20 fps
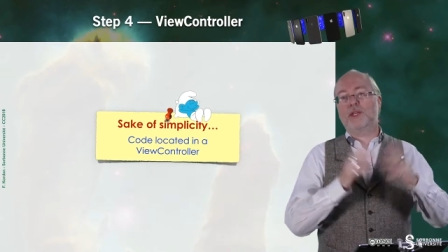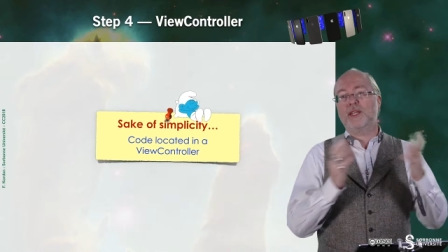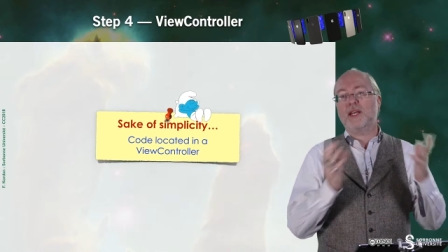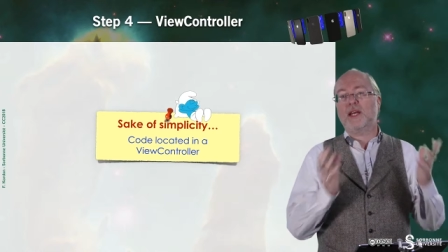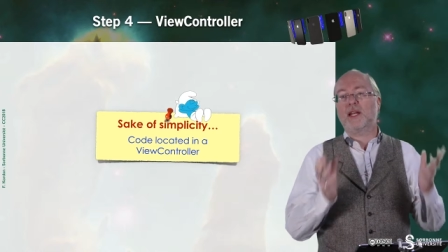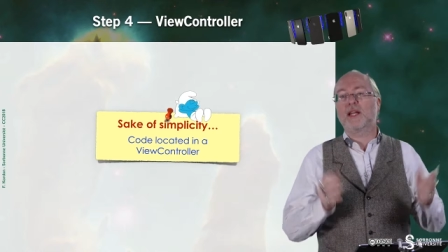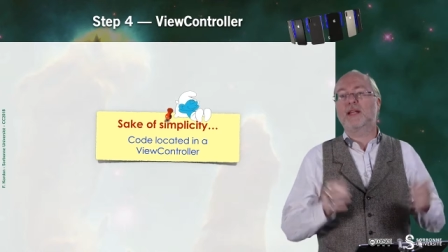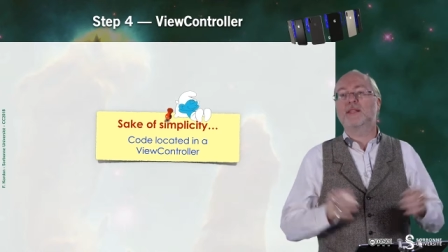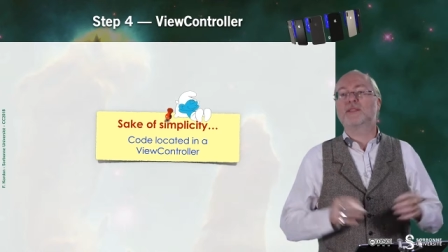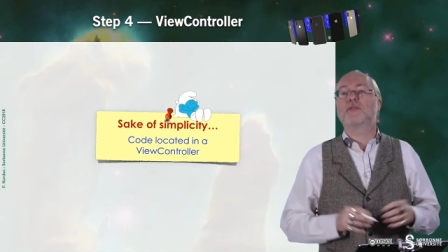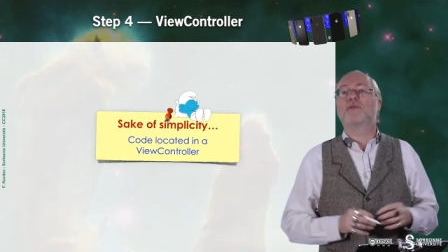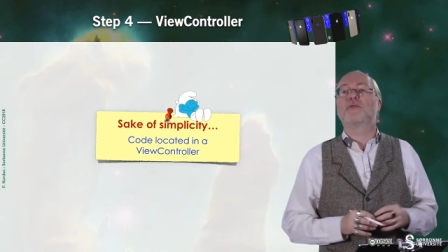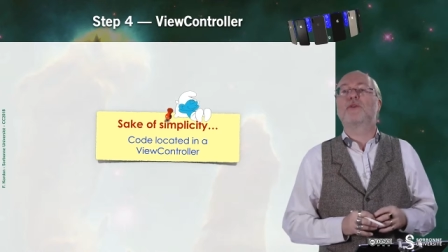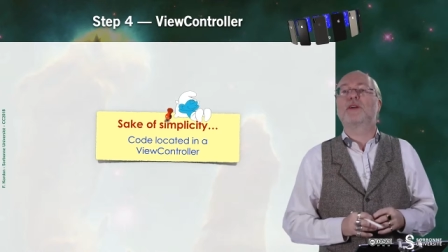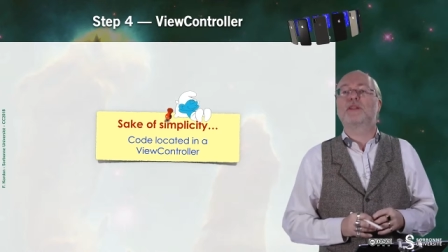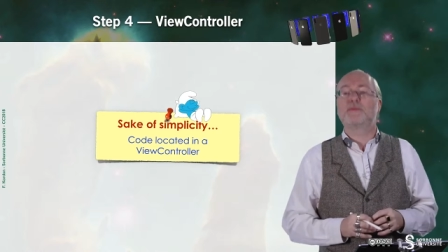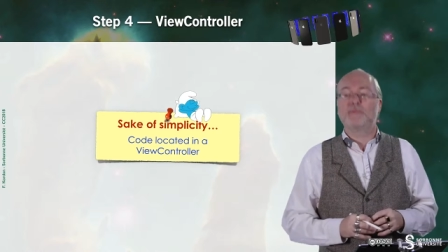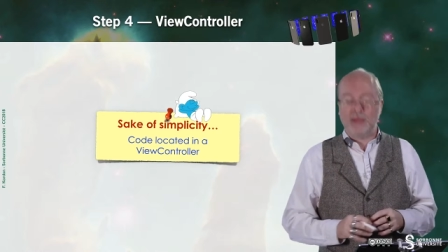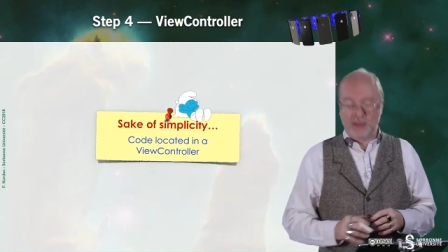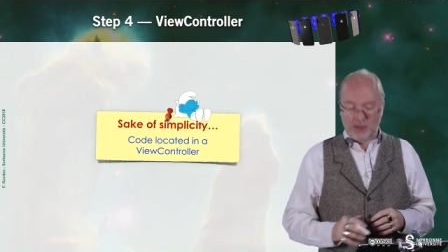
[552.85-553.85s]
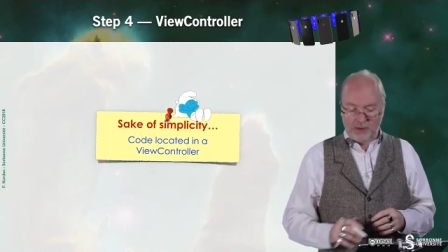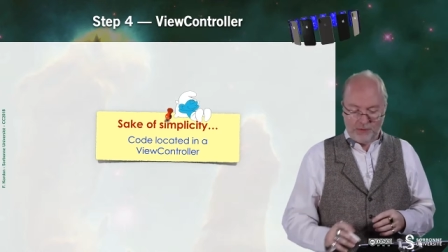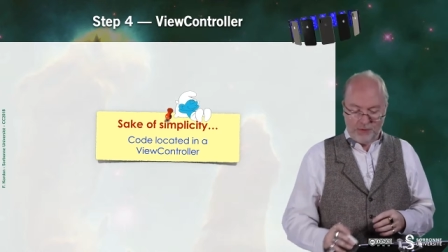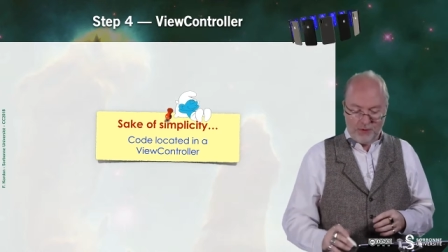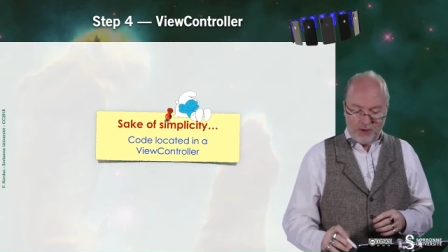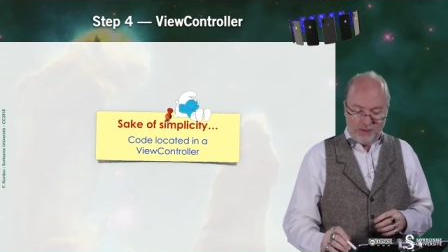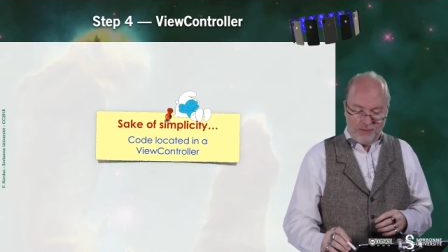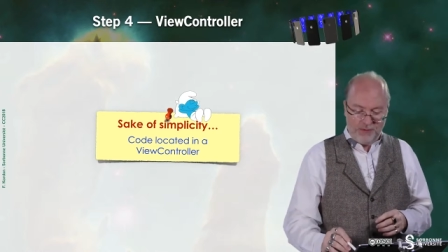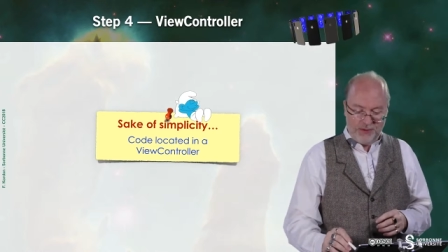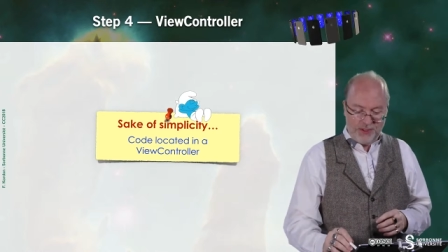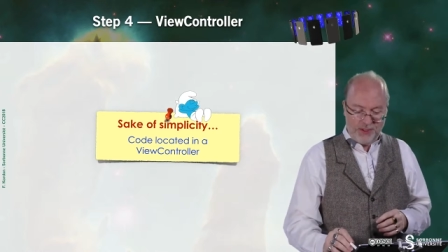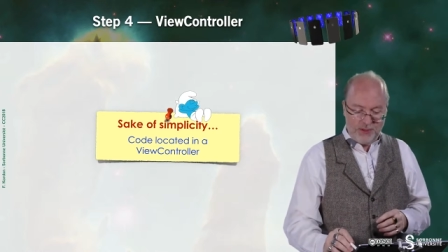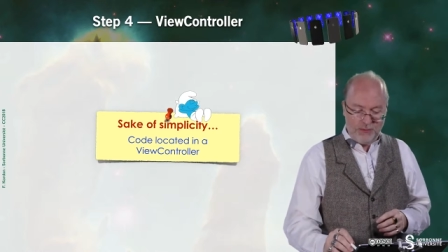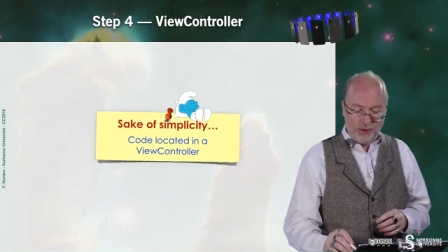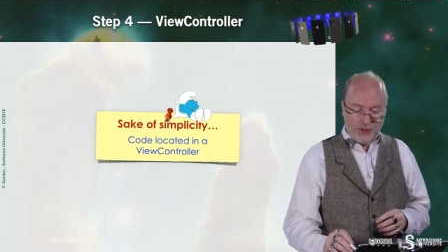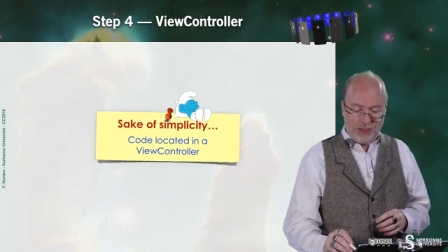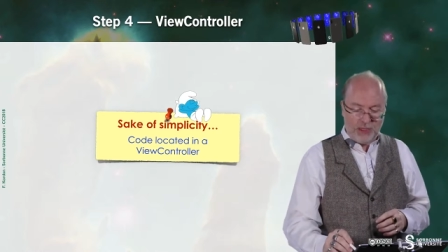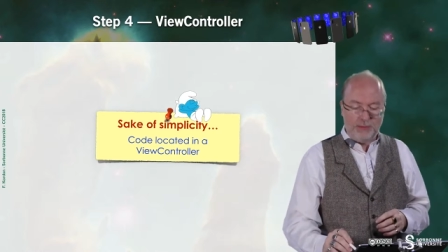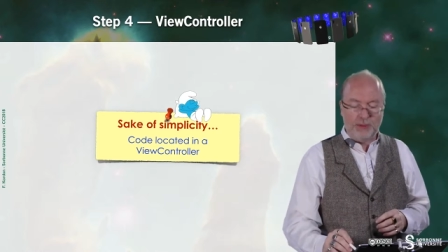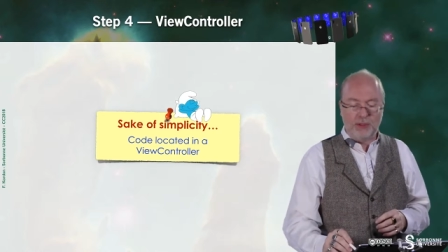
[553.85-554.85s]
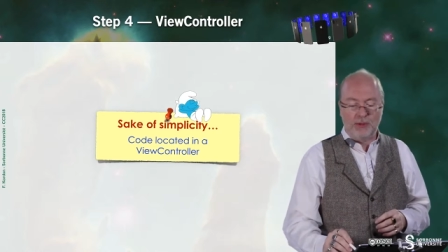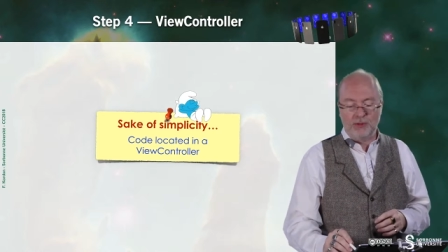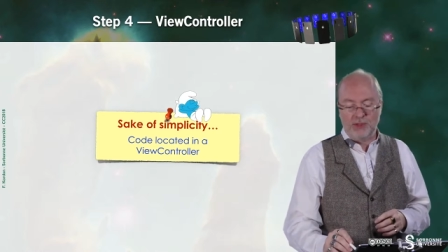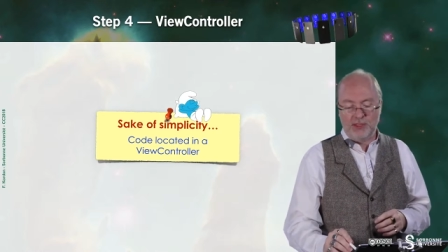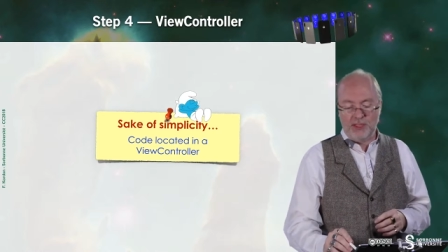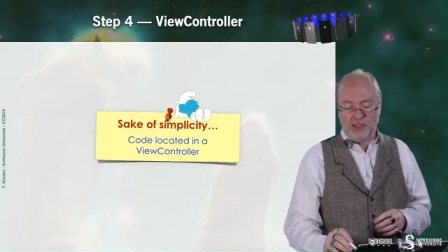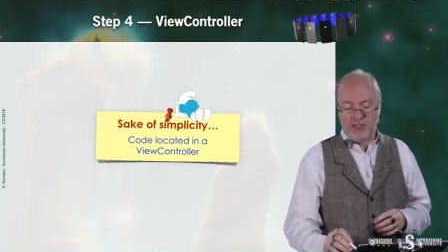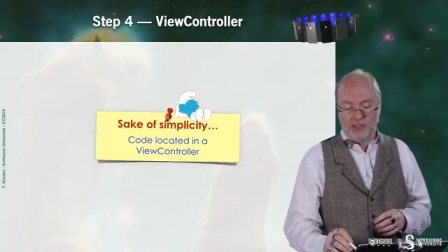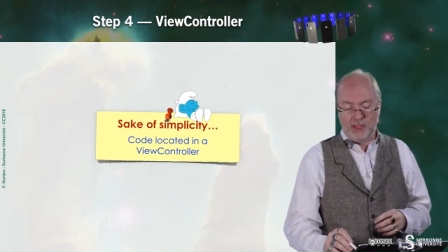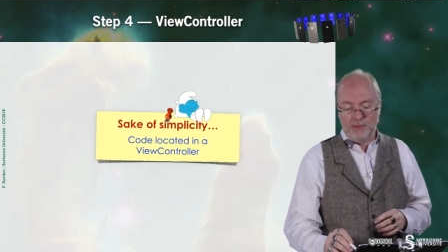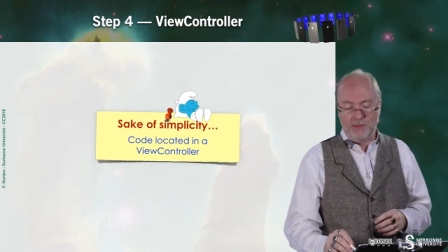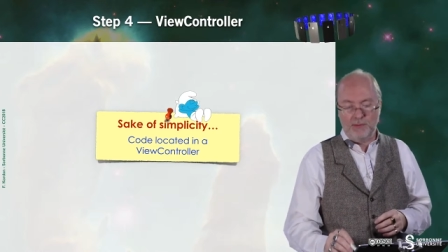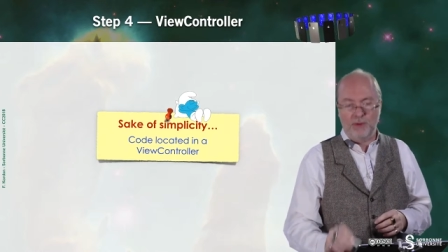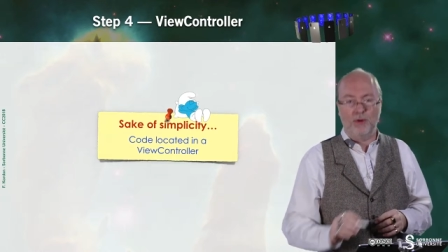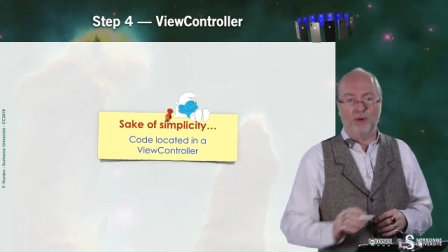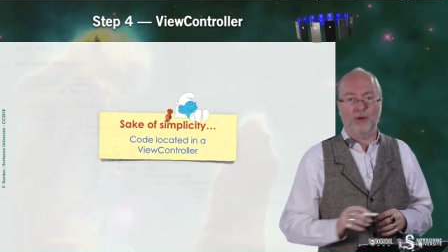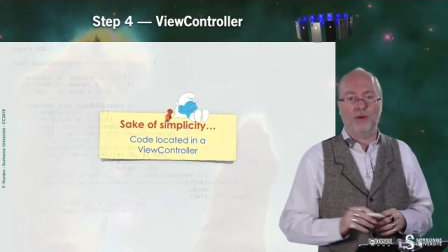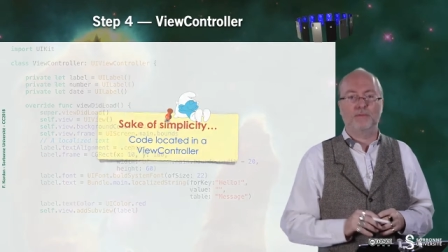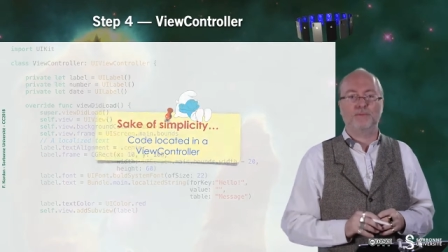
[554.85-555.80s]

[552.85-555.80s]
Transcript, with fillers: regardless of the respect of the M V C model, because it's simpler.